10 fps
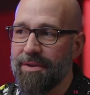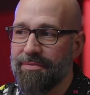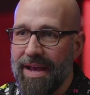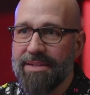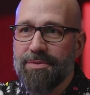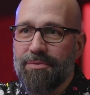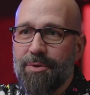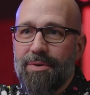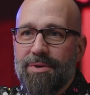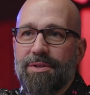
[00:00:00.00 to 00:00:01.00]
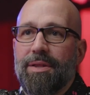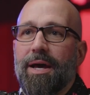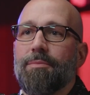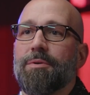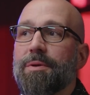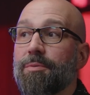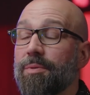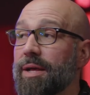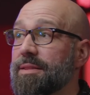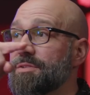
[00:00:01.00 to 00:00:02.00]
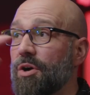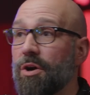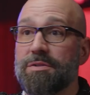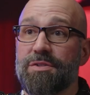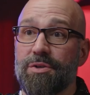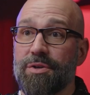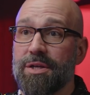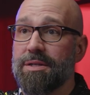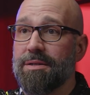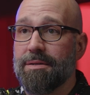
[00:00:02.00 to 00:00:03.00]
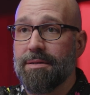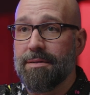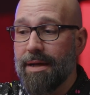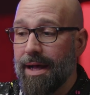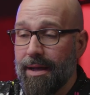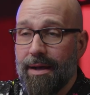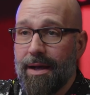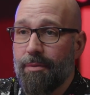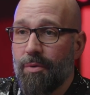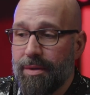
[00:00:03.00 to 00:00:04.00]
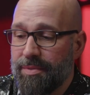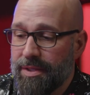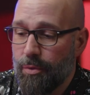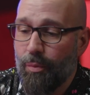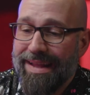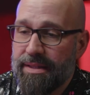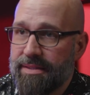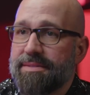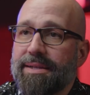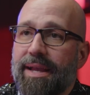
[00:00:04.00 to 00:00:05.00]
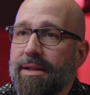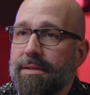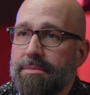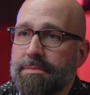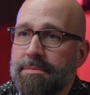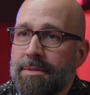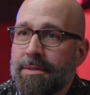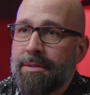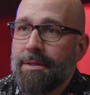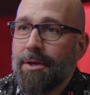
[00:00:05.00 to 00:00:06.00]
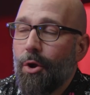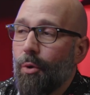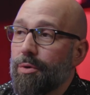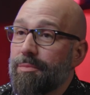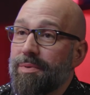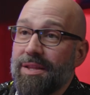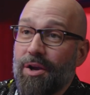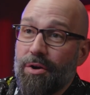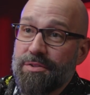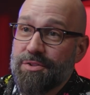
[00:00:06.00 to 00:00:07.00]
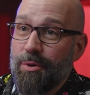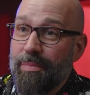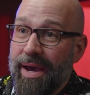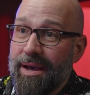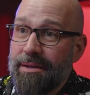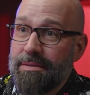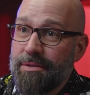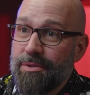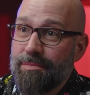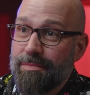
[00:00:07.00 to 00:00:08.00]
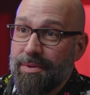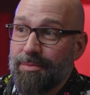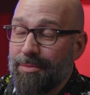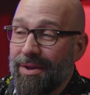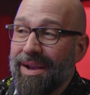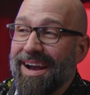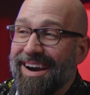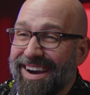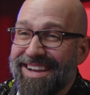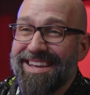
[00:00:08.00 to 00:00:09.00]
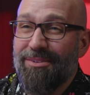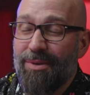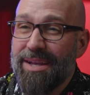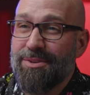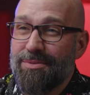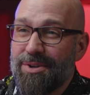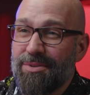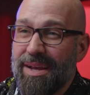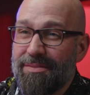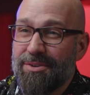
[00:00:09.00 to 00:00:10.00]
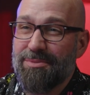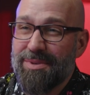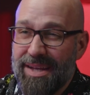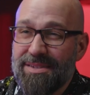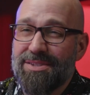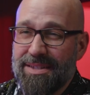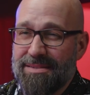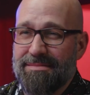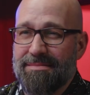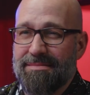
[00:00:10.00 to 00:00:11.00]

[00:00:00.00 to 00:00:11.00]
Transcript: we were able to do that, would people be like, this art's so good, I want to be in the wait list to get in? Or would be the art so bad, people would be like, I get why you don't have good retention.